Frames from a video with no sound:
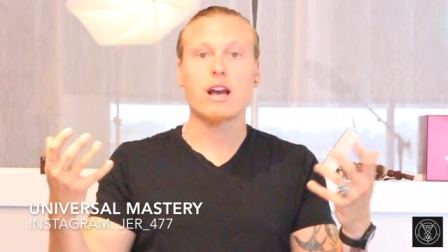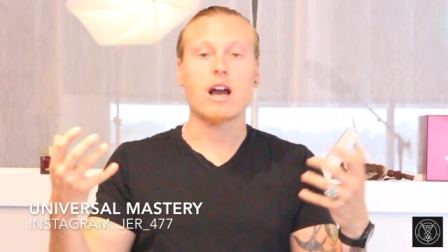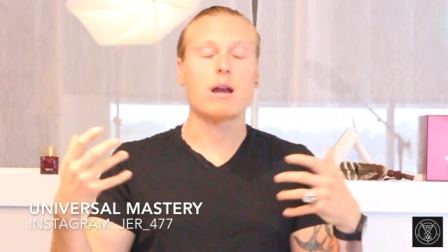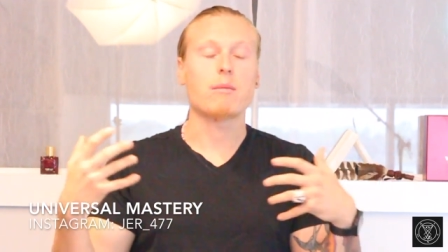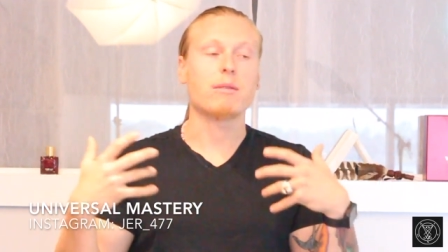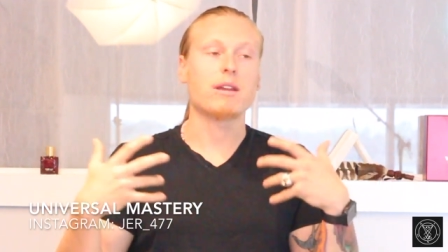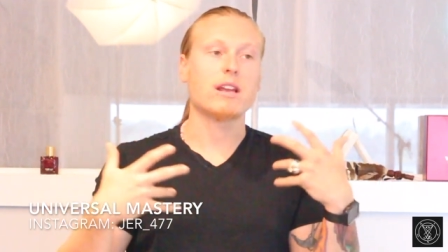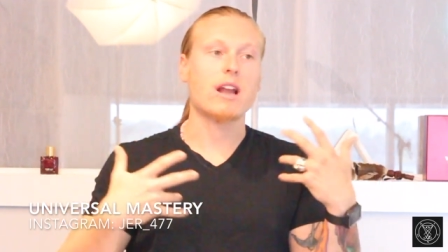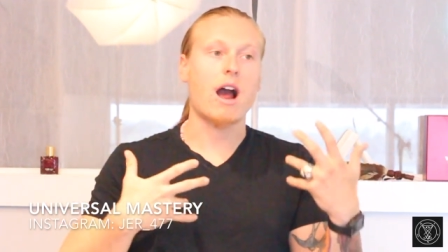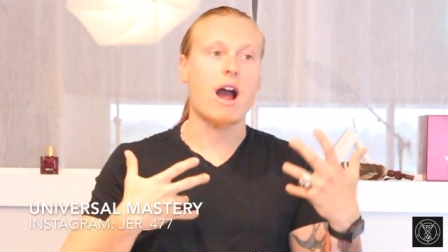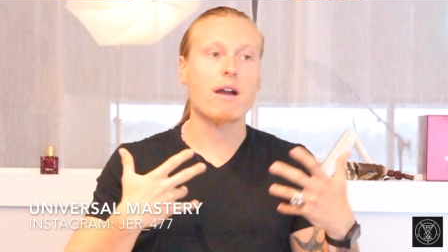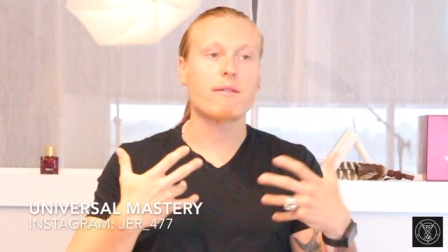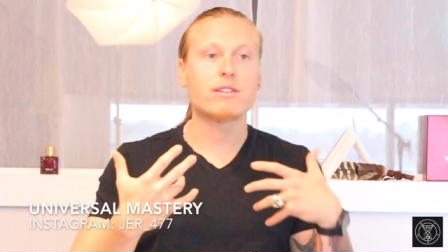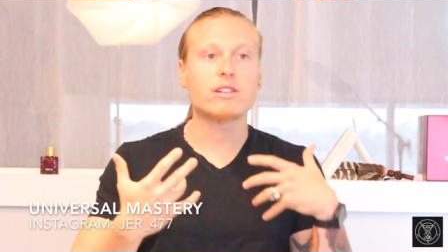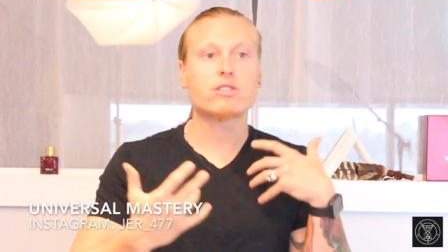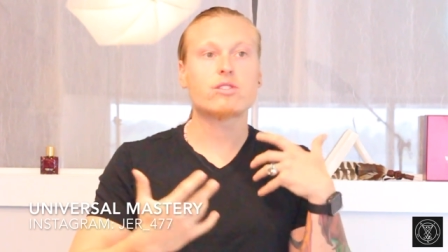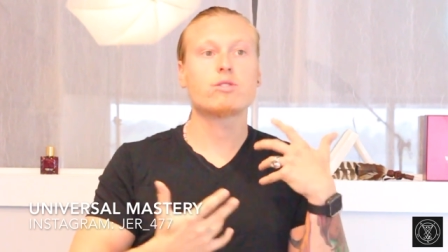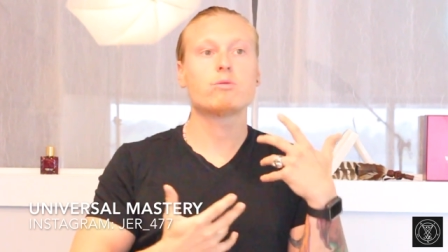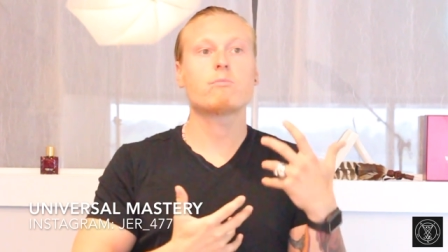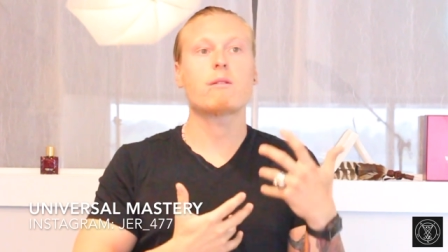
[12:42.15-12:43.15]
I mean, I've
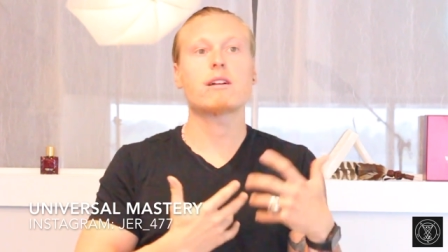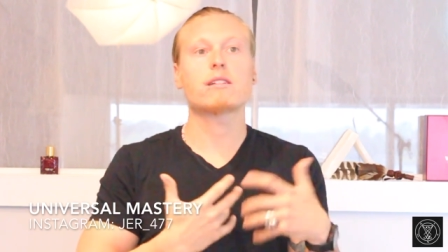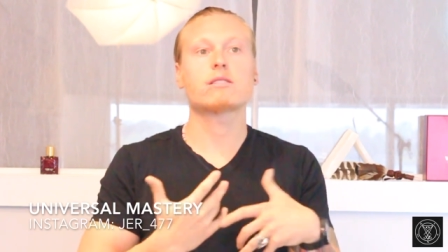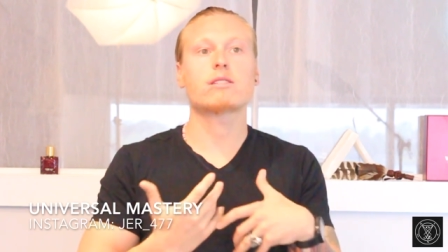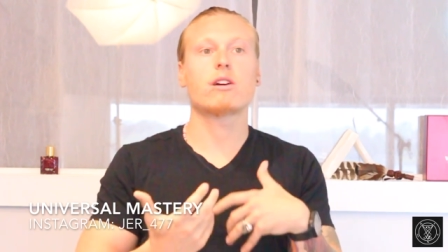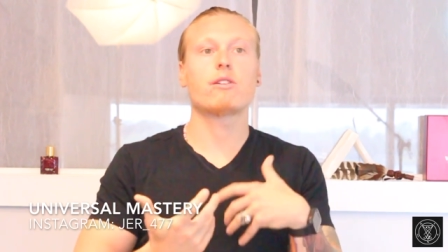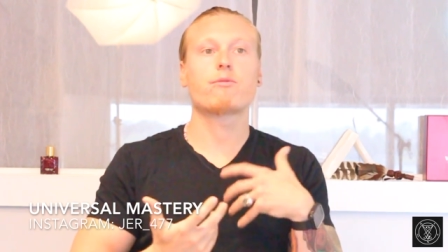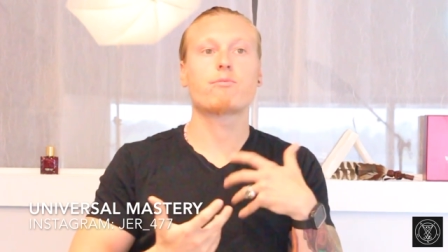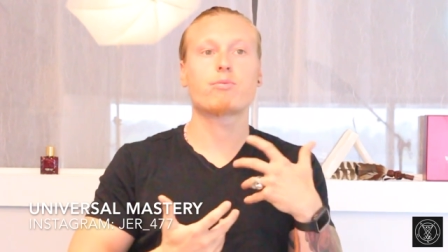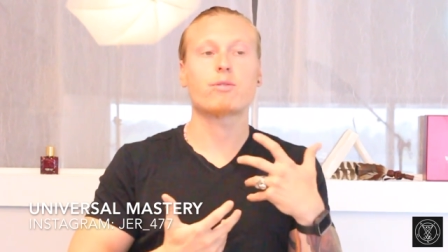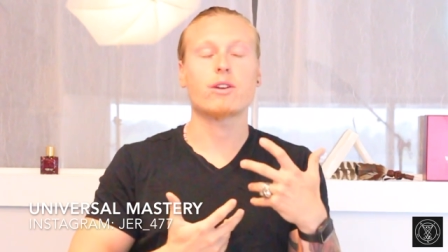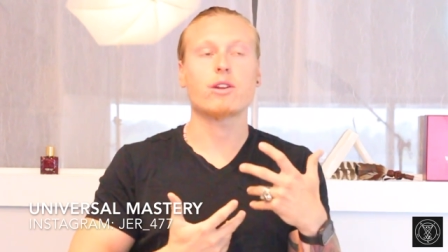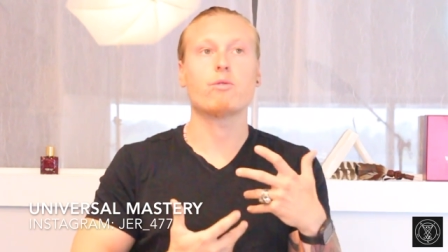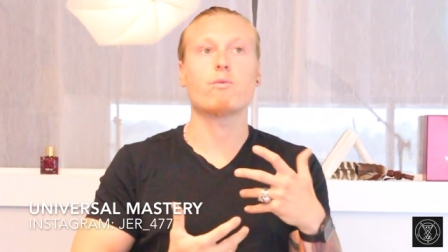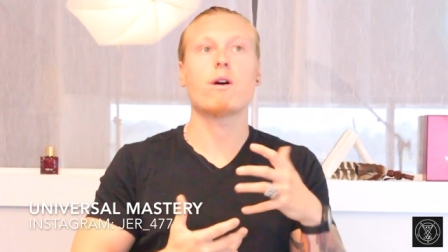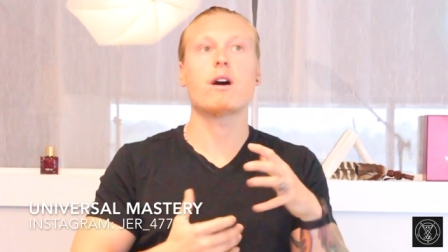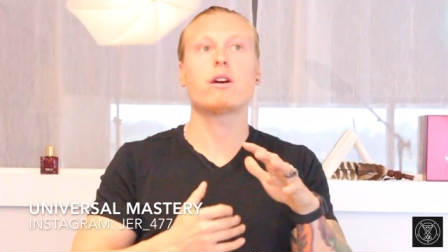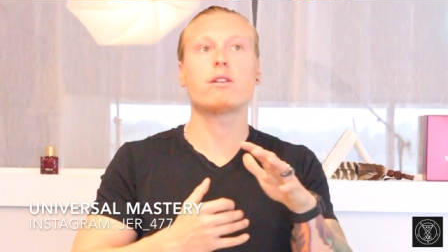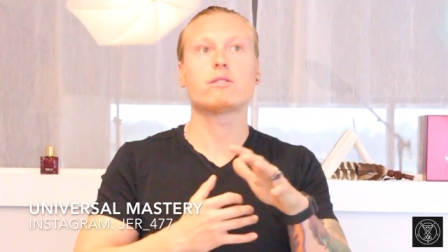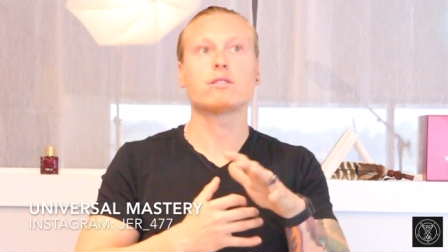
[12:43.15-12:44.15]
attuned myself pretty
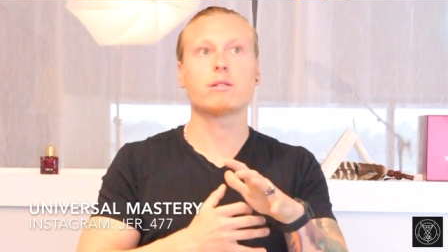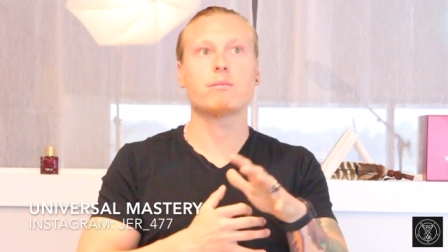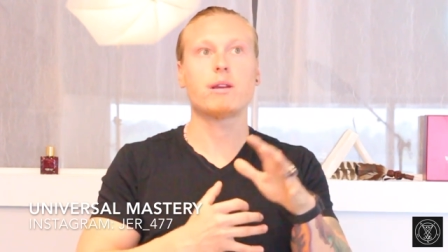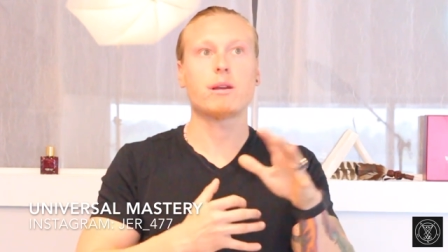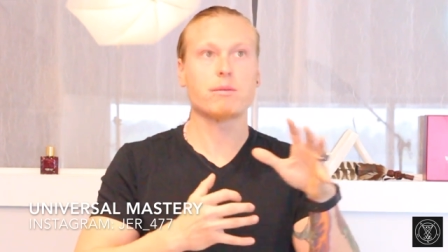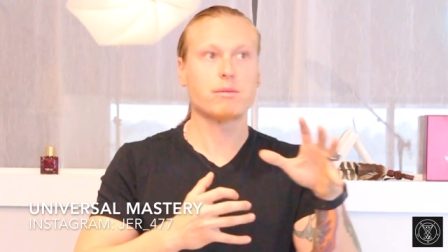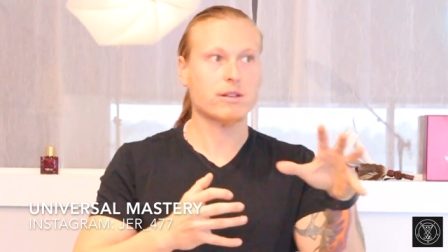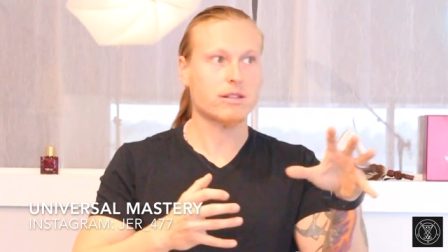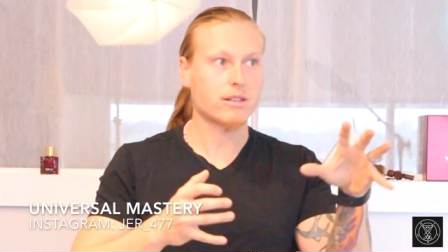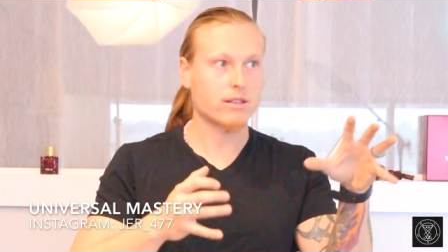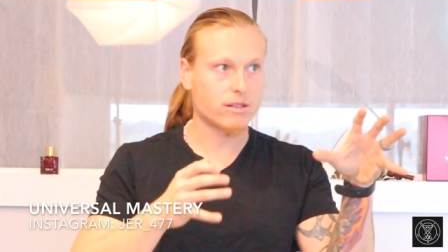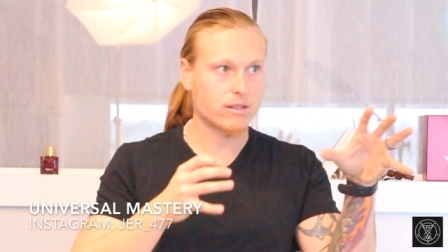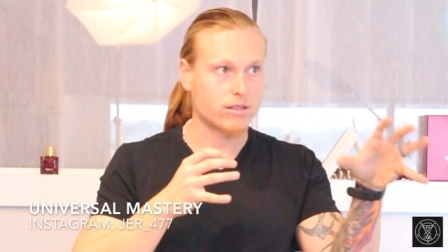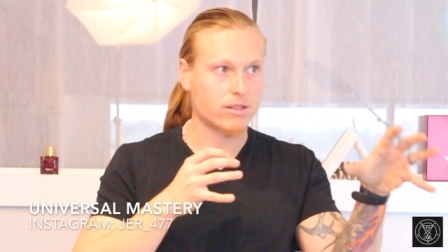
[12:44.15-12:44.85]
well to be able to,